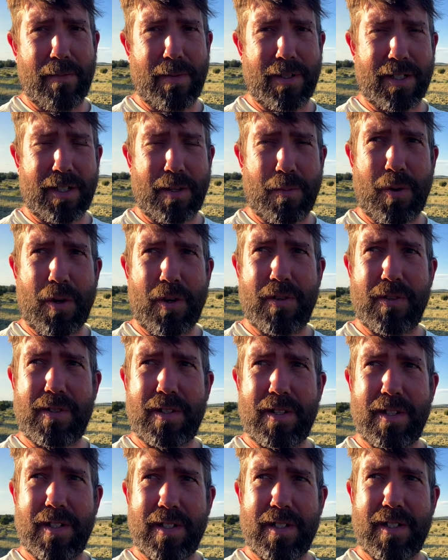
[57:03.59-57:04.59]
is the
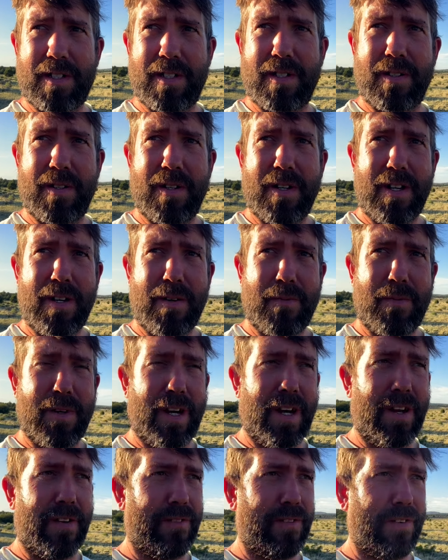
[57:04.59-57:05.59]
posters,
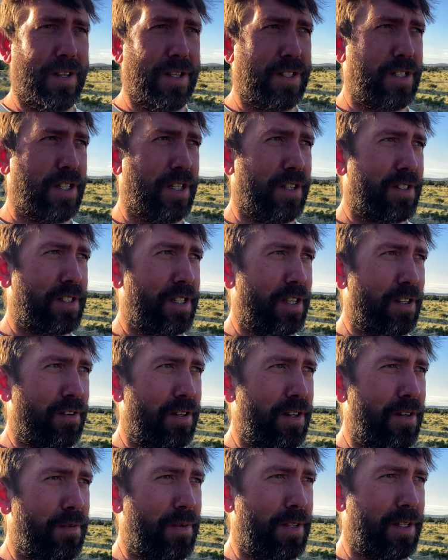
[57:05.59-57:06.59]
but for Chelsea
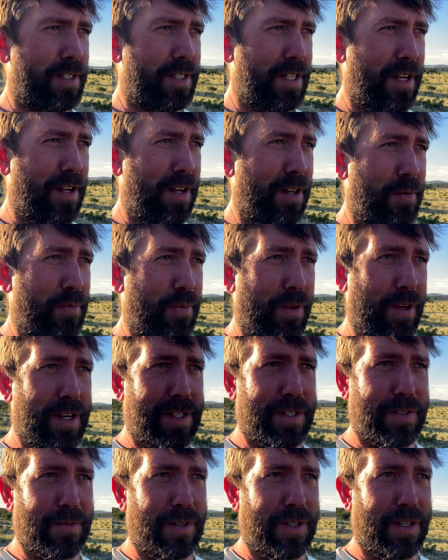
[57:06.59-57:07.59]
Grimm, it's the only
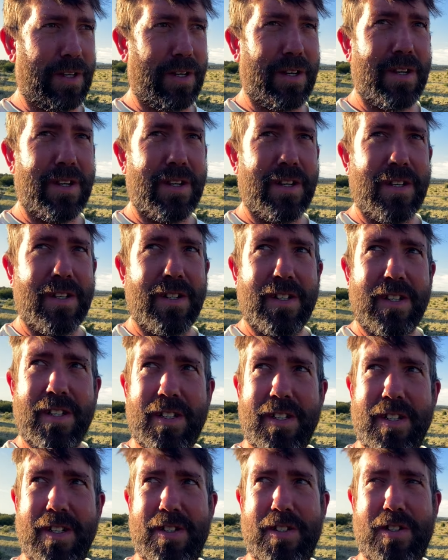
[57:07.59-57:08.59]
place where
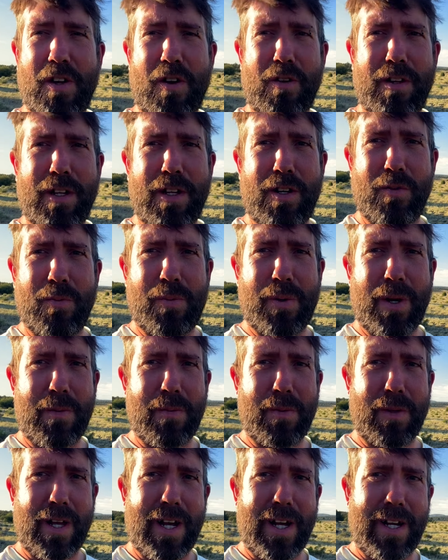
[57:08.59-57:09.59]
there's so little
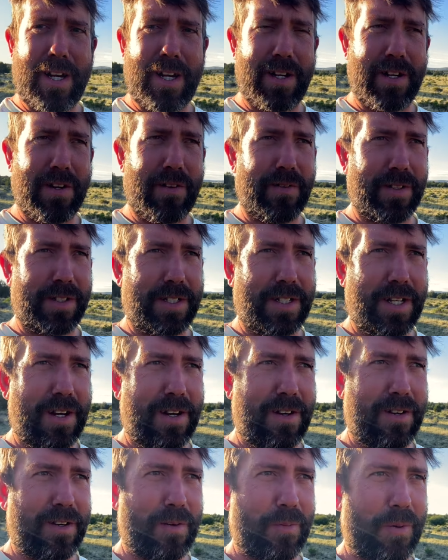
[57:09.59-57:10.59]
people out here, no one's
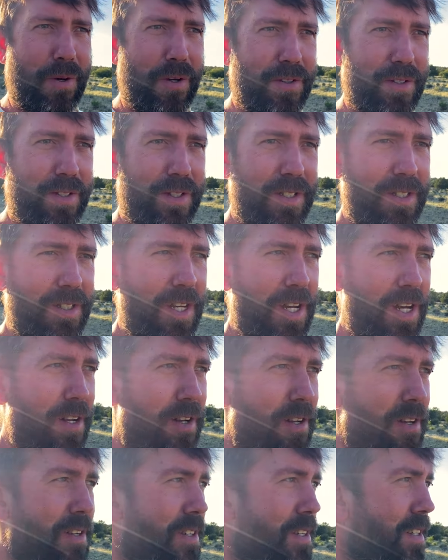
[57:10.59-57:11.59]
tearing the posters
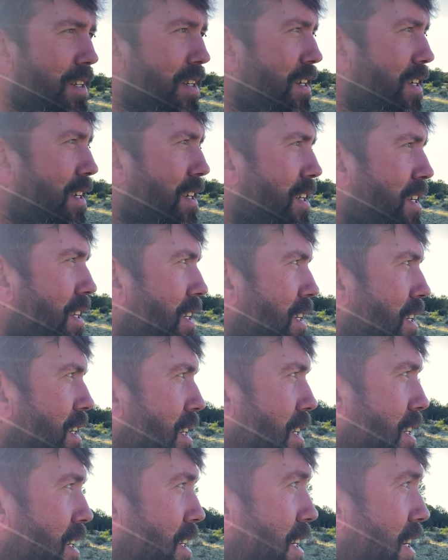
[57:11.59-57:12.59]
down.
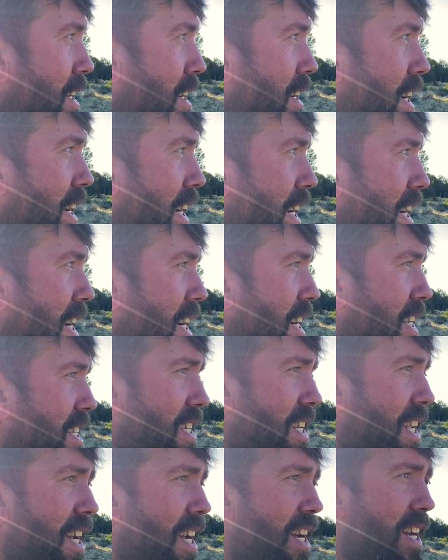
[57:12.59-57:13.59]
Alright
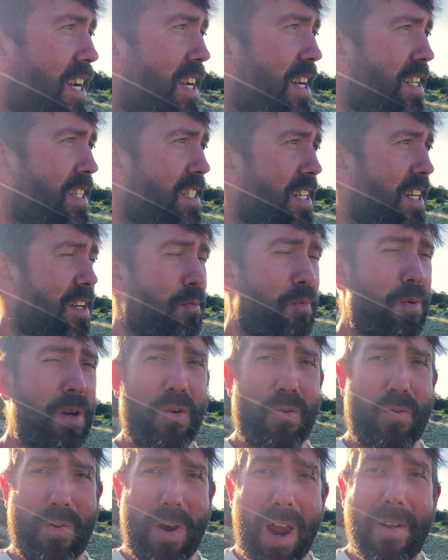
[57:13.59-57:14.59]
guys, that's gonna be a
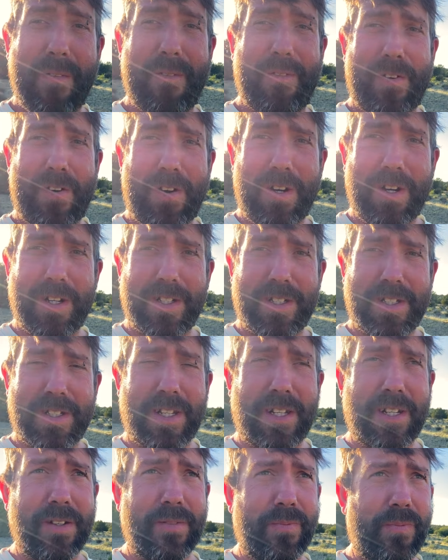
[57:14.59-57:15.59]
wrap for us.
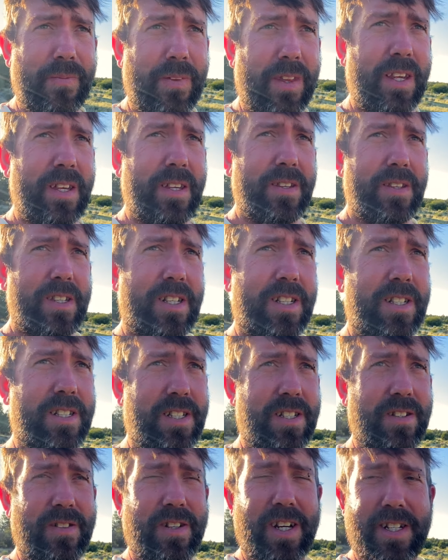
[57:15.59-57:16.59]

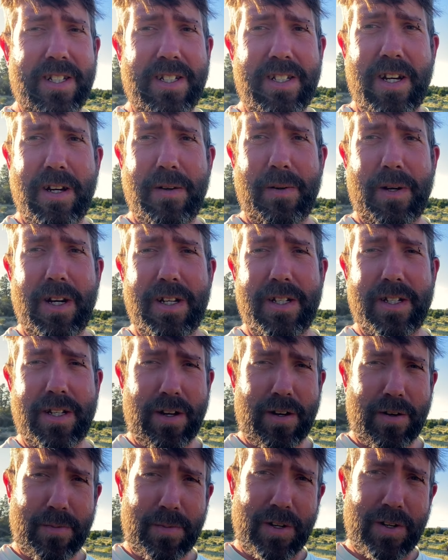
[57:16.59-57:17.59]
Until next time guys, I
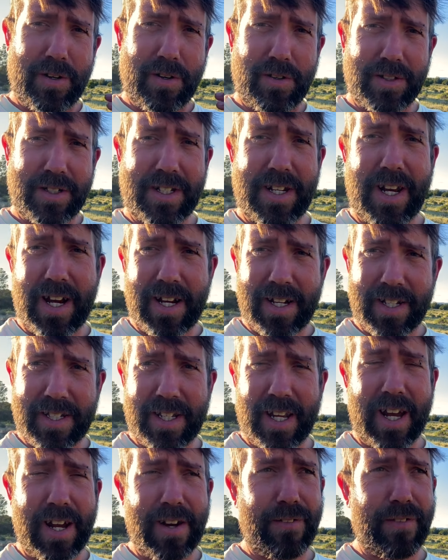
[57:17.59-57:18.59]
hope you're all staying
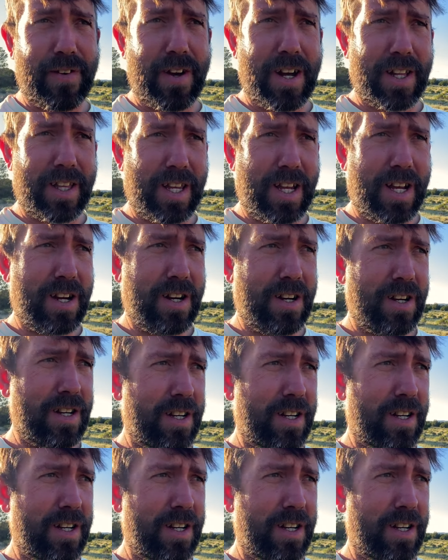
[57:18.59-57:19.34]
safe out there.